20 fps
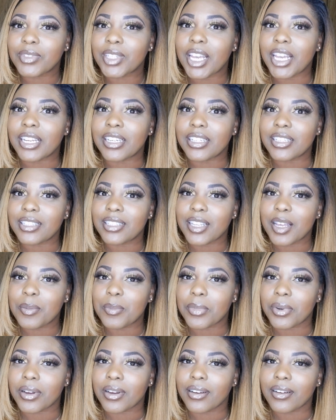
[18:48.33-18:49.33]
in
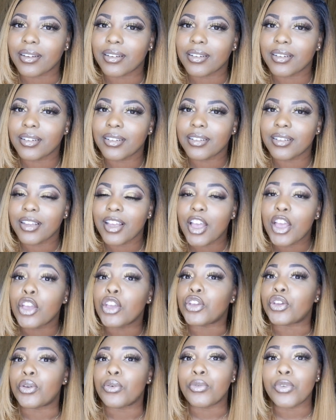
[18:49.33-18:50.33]
December.
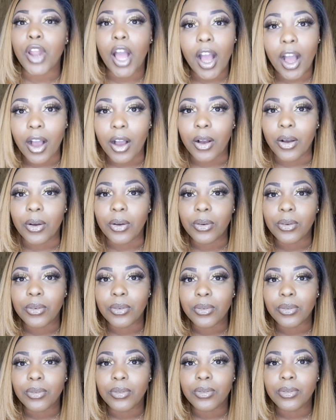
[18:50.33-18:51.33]
You know
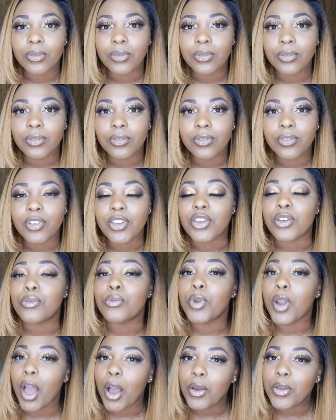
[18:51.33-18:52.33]

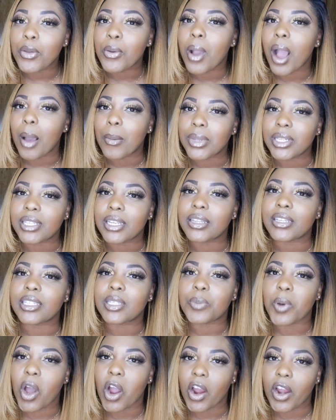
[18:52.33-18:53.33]
you coming to
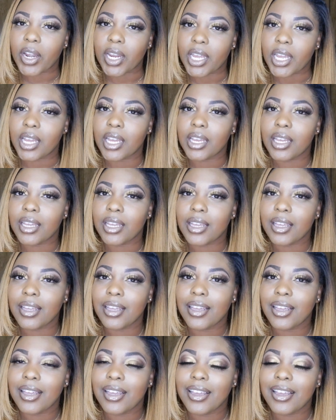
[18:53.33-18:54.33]
this party,
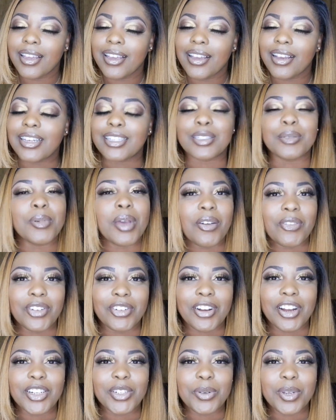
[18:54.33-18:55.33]
because I'm having
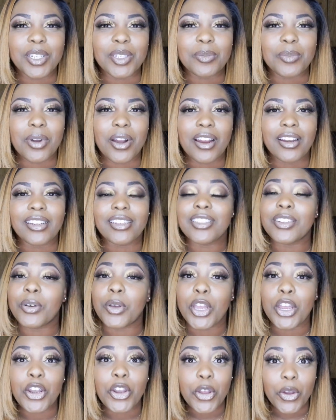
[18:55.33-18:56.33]
a graduation party. So
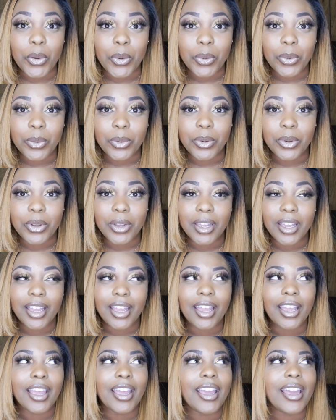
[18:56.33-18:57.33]
he knew.
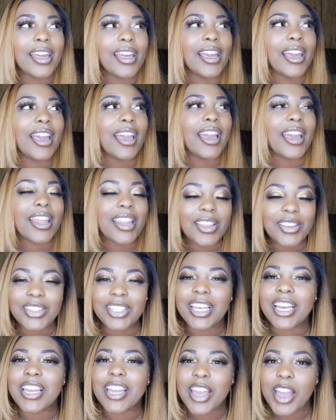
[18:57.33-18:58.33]
And he
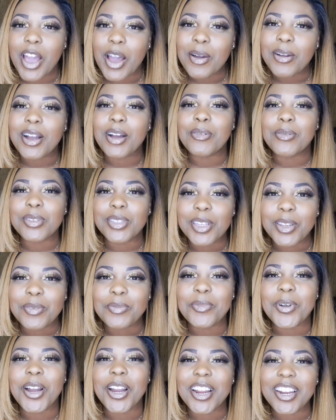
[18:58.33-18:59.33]
was like, yeah, I'm coming to the
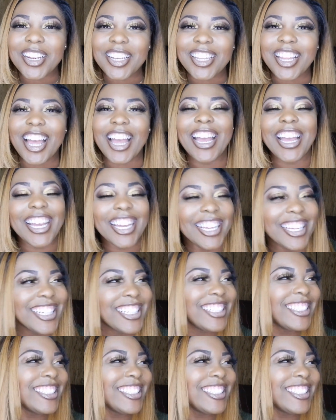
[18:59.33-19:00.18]
party. Like,